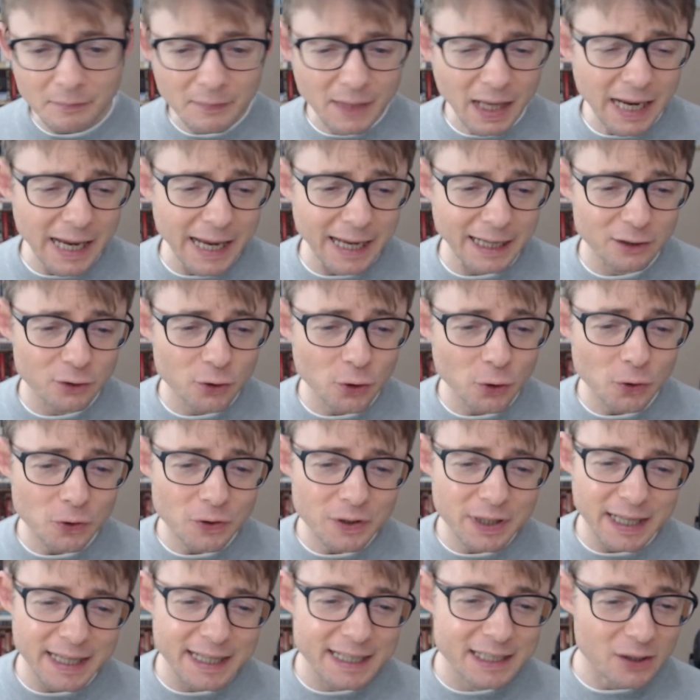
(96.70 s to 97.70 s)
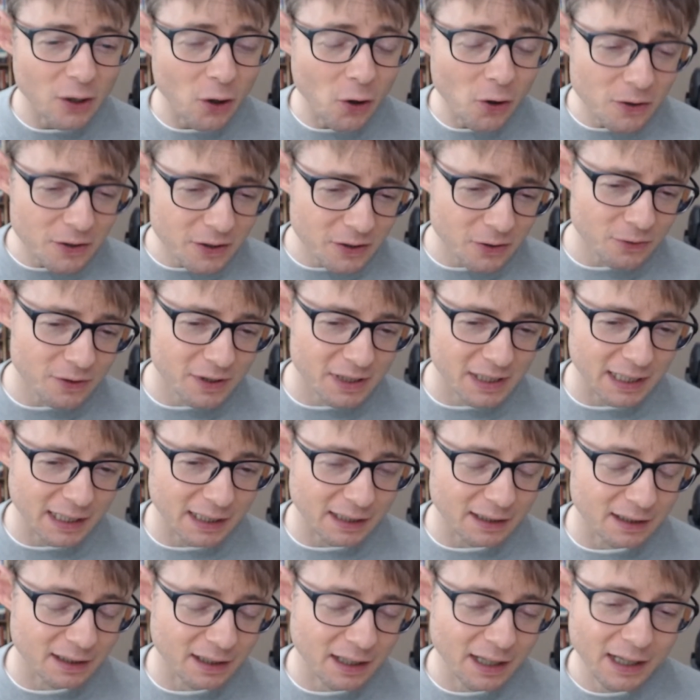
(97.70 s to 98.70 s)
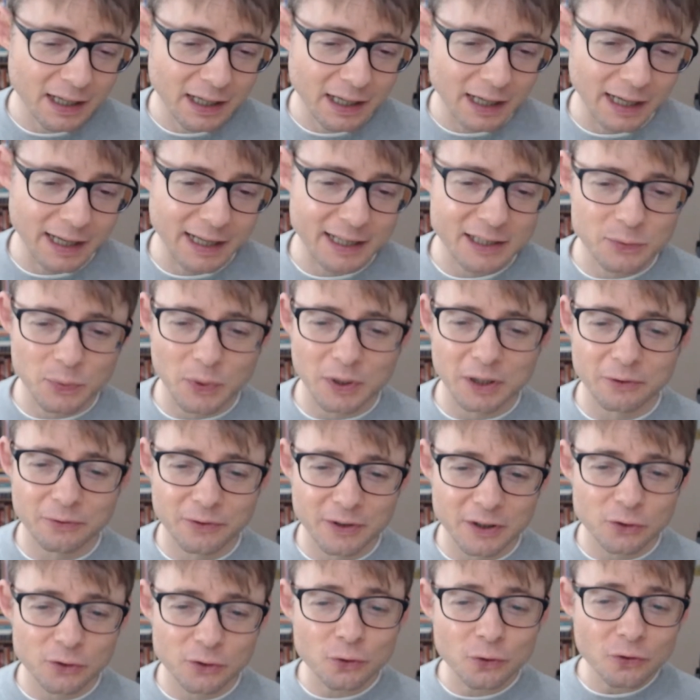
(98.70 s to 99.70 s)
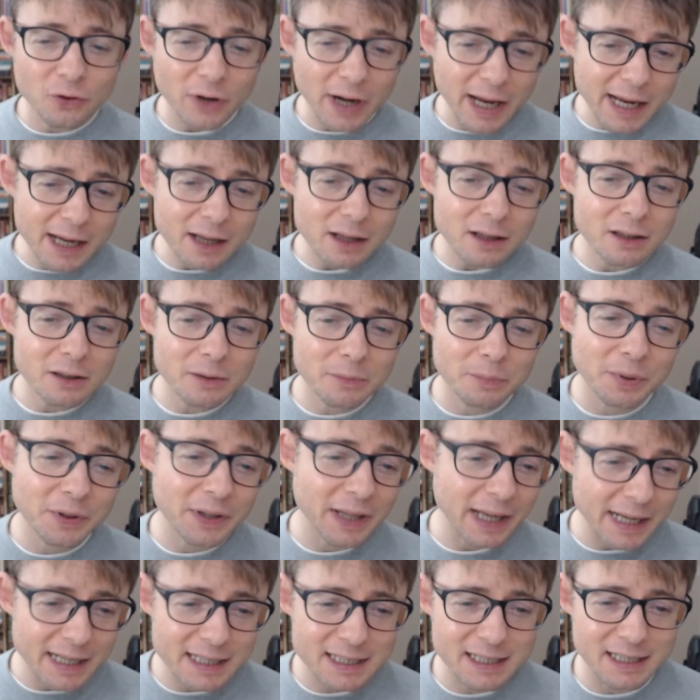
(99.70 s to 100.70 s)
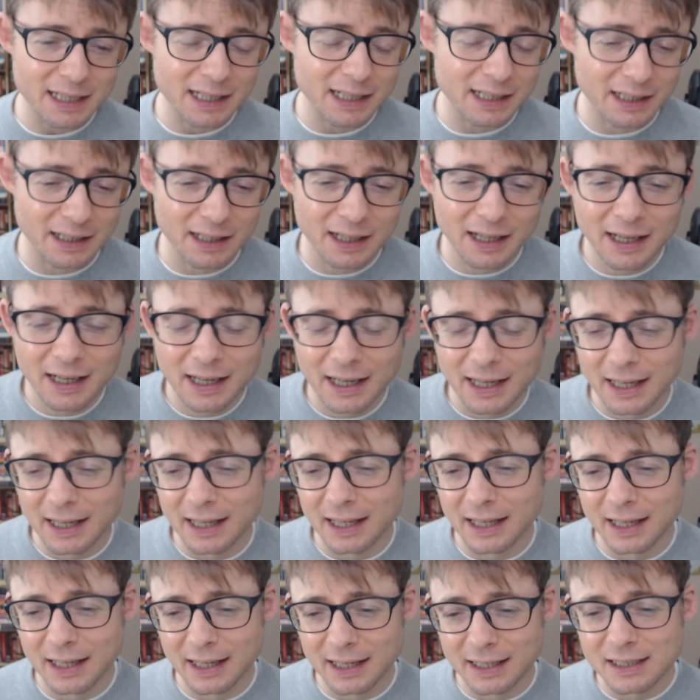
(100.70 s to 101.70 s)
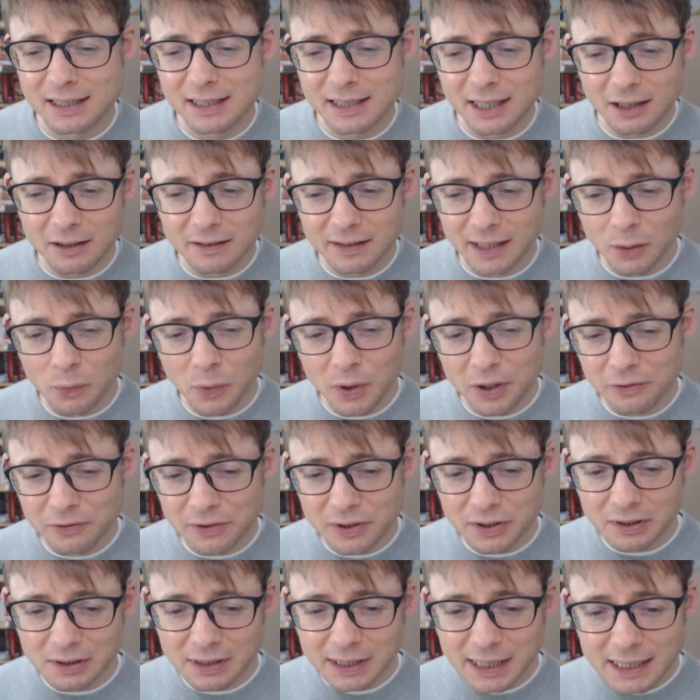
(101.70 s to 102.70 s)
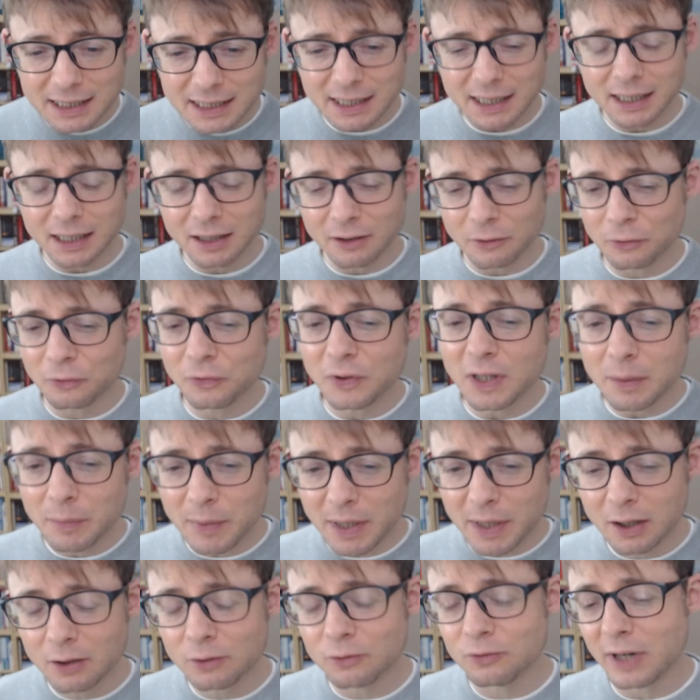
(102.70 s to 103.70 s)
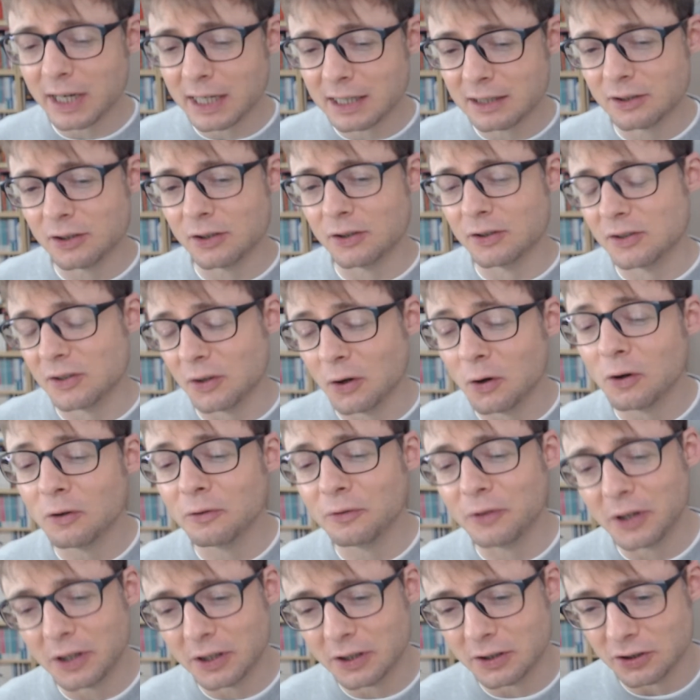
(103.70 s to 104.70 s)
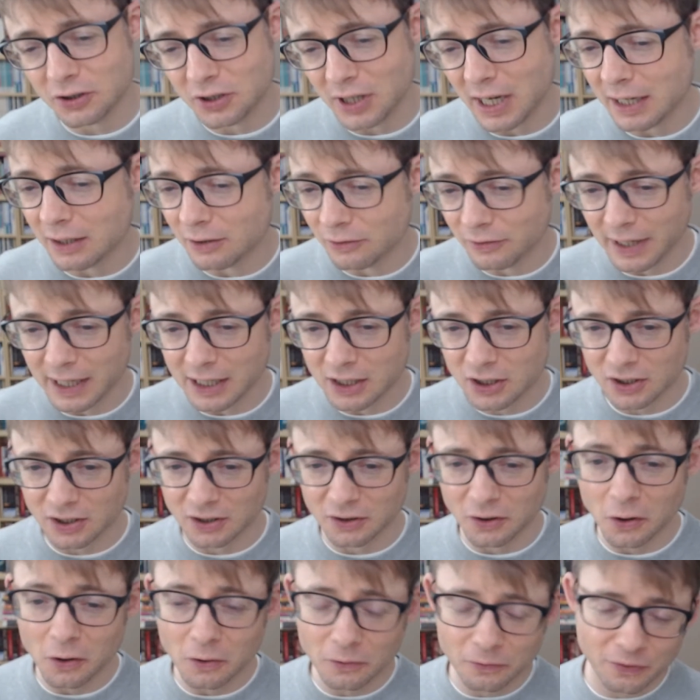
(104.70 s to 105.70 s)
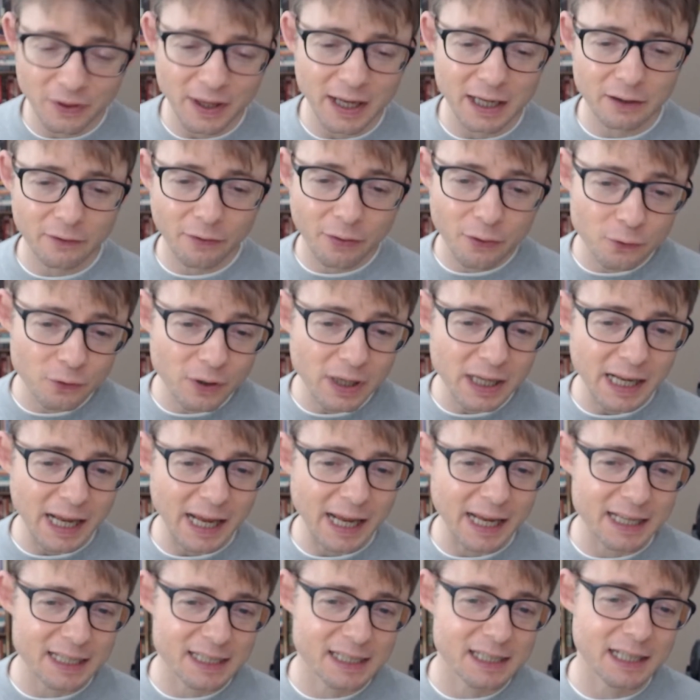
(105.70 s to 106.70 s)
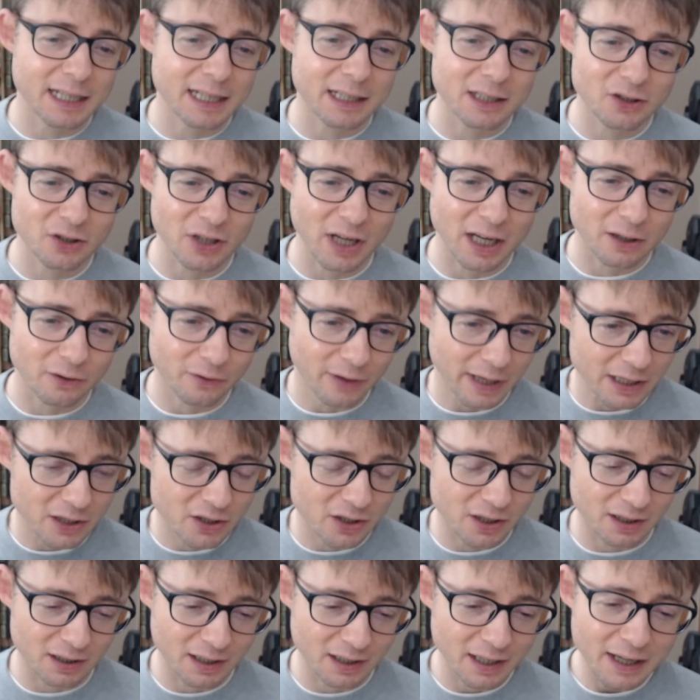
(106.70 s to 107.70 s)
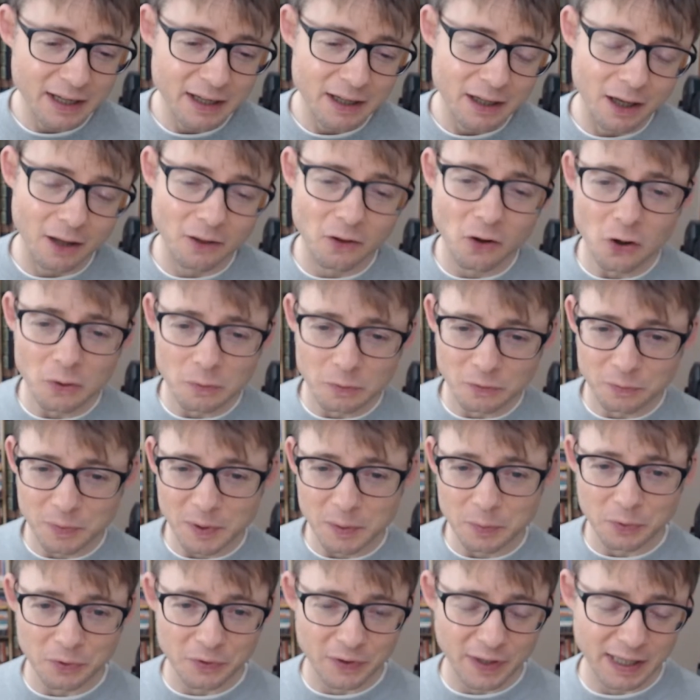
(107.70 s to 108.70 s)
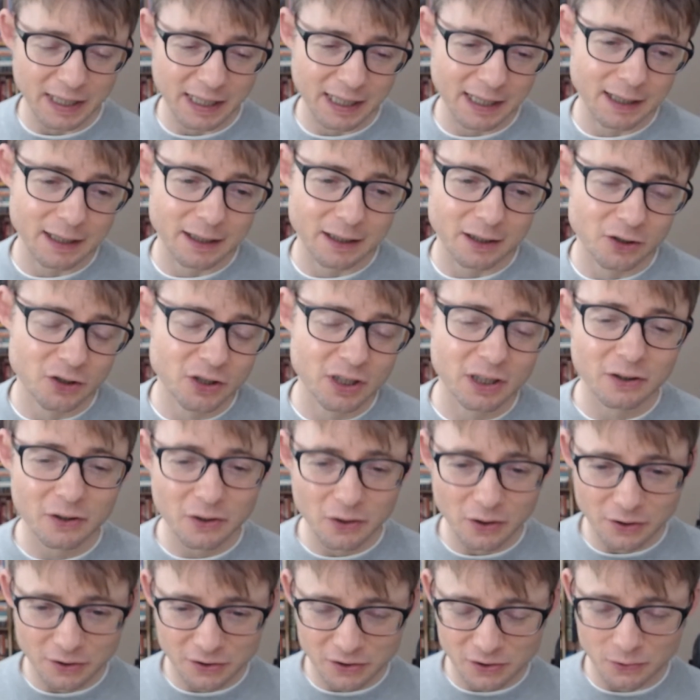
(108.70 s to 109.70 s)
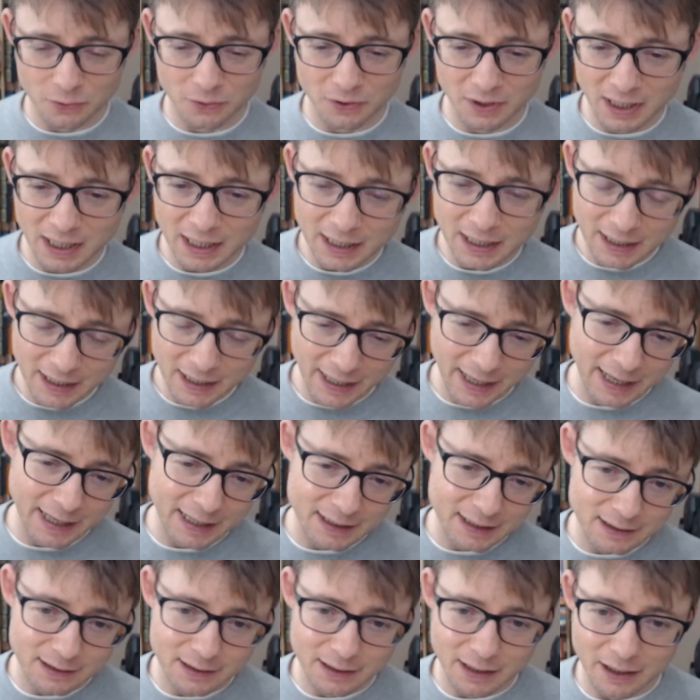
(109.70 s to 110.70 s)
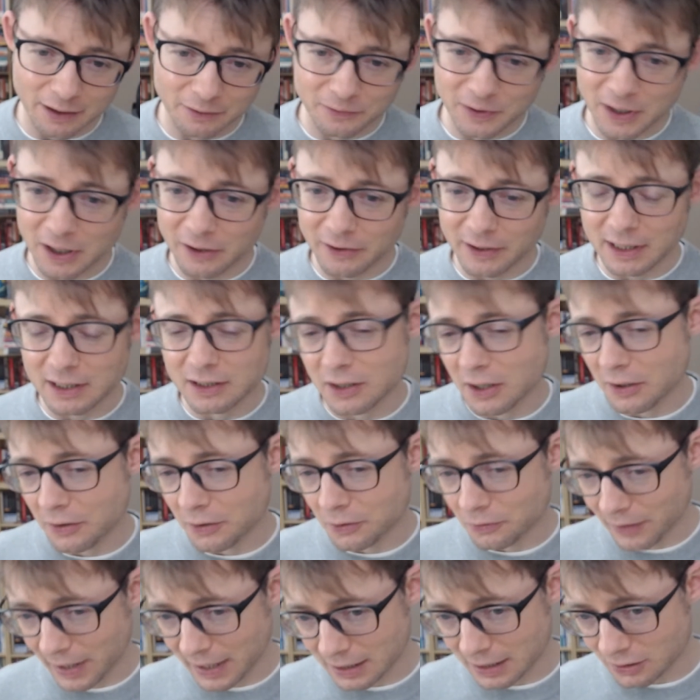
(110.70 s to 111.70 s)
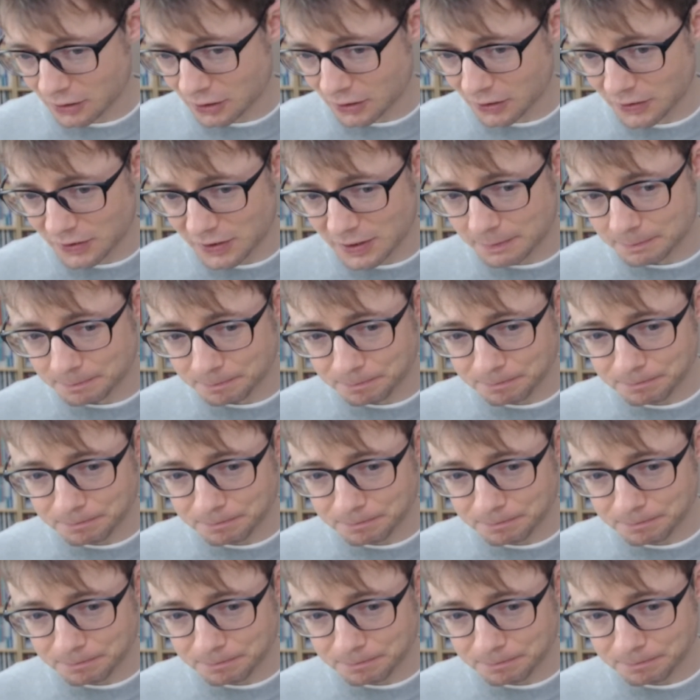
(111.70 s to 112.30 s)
And Gong is also seen as one of the trailblazing and certainly one of the leading female writers of her generation, of that 386 generation, along with people like Shin Kyung-suk and various other writers.